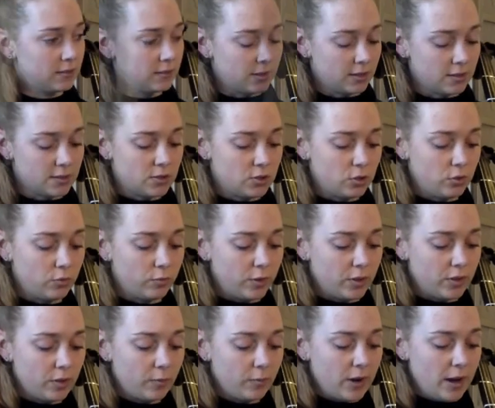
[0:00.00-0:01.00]
Let's do
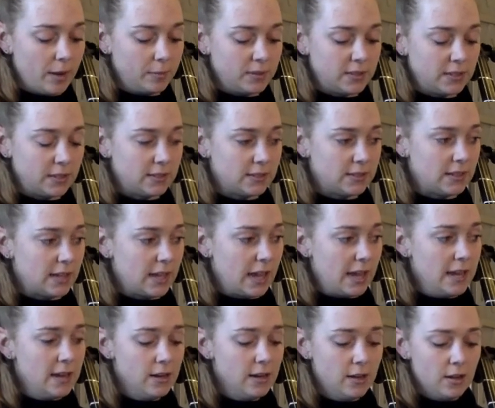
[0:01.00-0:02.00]
Rhythm Rap
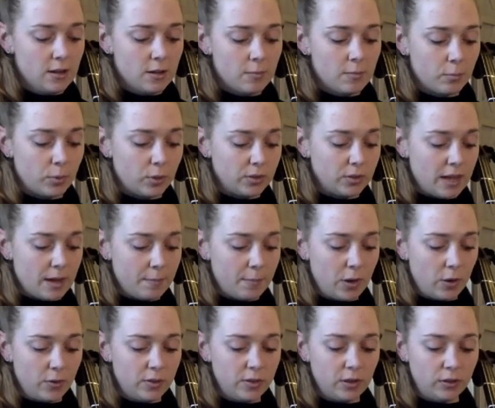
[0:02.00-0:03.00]
68. Put that
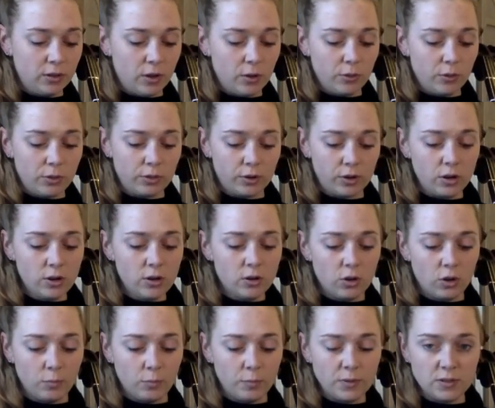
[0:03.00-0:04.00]
bow in the low third,
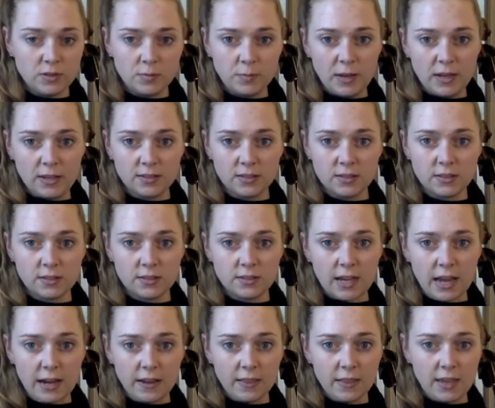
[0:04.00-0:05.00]
open space to the
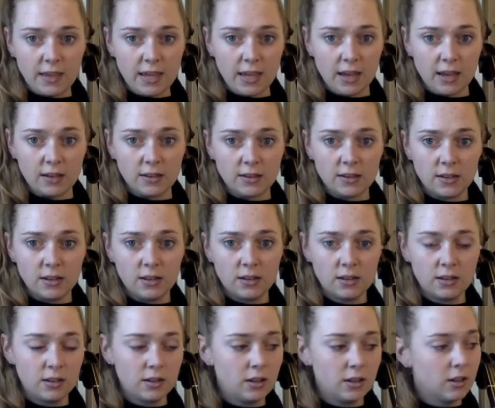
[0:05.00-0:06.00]
side of the hand.
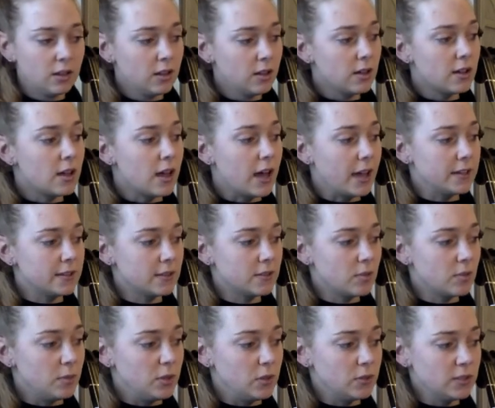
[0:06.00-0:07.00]
Eyes on the
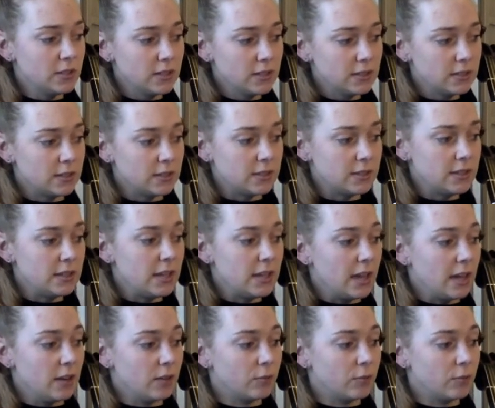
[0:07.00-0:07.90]
music, 68.